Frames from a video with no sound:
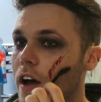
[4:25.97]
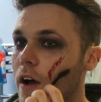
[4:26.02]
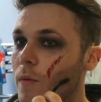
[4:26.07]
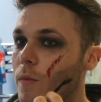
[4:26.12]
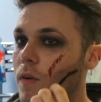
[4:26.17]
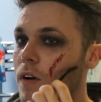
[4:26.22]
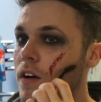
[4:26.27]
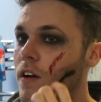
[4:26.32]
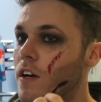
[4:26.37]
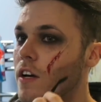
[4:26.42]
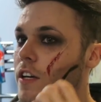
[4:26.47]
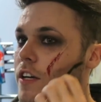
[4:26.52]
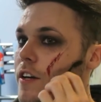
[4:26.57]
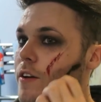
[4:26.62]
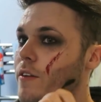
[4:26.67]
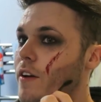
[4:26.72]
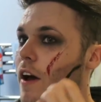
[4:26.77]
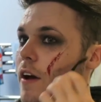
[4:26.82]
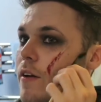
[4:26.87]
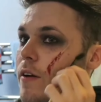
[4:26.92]
I used a
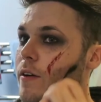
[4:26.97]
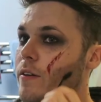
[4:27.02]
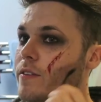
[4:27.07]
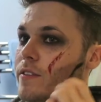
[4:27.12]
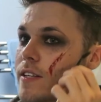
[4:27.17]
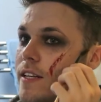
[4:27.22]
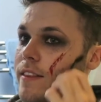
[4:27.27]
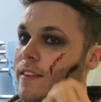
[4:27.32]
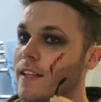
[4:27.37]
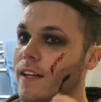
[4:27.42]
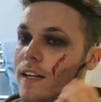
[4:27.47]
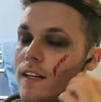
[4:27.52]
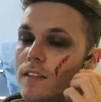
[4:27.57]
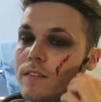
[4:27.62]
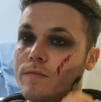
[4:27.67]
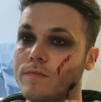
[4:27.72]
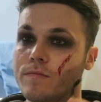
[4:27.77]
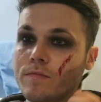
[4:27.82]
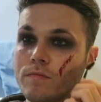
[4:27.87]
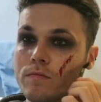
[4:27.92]
spoolie after just to
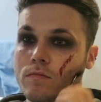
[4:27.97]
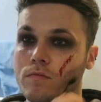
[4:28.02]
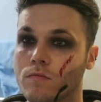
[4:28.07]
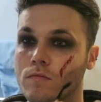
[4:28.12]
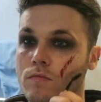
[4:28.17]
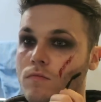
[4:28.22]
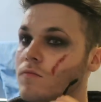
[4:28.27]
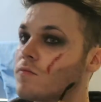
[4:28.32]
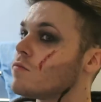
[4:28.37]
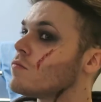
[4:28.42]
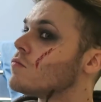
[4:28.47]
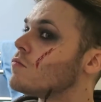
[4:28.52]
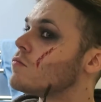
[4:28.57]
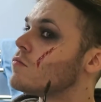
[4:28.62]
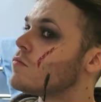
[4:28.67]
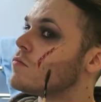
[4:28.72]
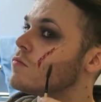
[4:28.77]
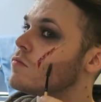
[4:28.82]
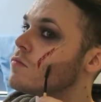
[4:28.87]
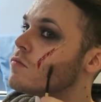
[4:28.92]
comb it through to kind of
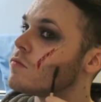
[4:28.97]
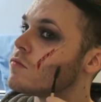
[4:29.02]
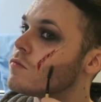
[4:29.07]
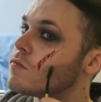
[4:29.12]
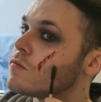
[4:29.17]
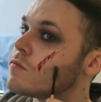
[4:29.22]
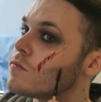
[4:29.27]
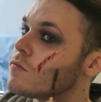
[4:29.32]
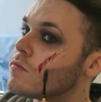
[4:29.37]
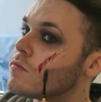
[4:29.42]
blend it out.